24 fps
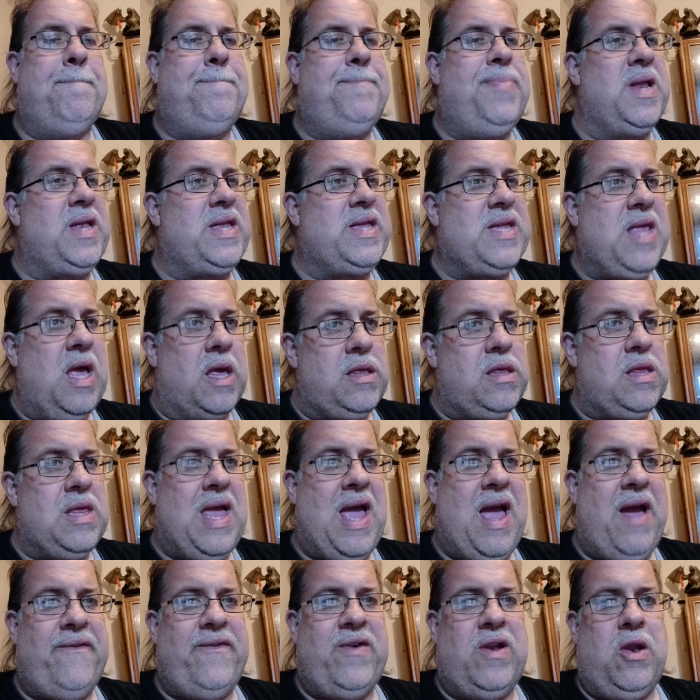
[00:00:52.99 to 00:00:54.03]
but doesn't
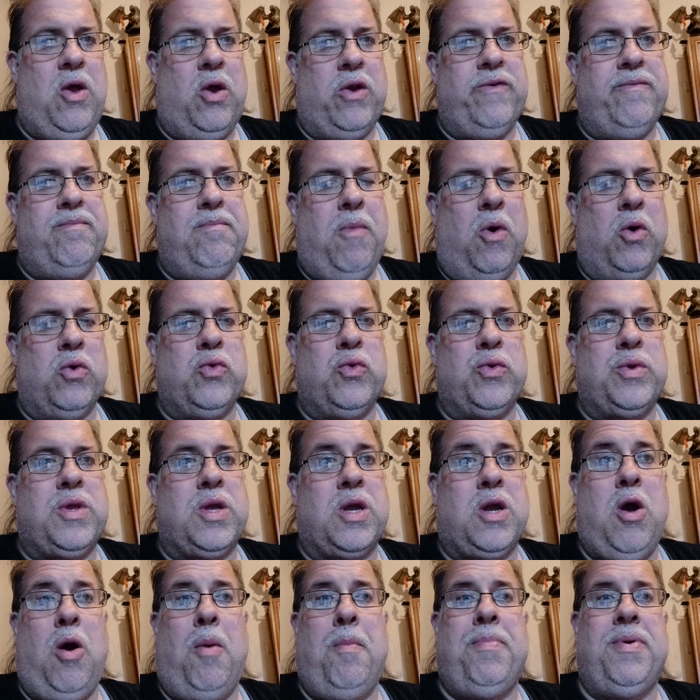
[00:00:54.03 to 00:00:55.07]
have a lot of models to
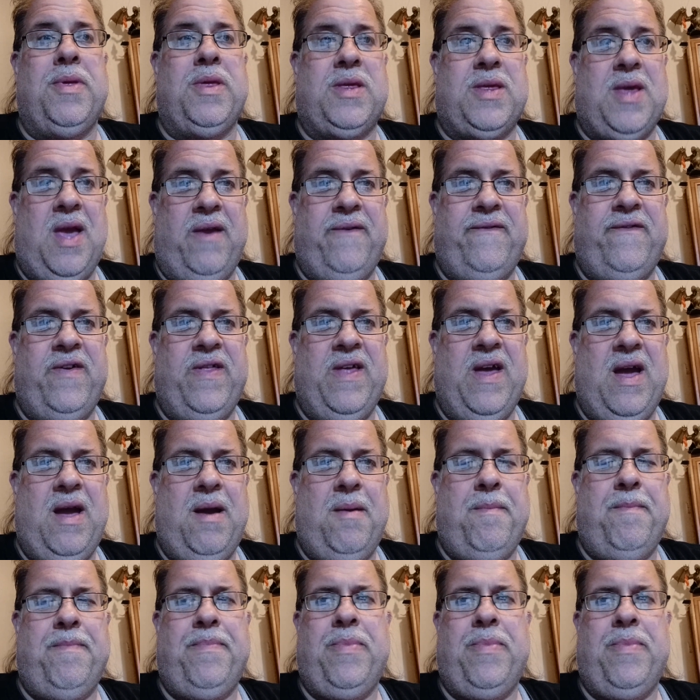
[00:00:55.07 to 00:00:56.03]
compensate for that.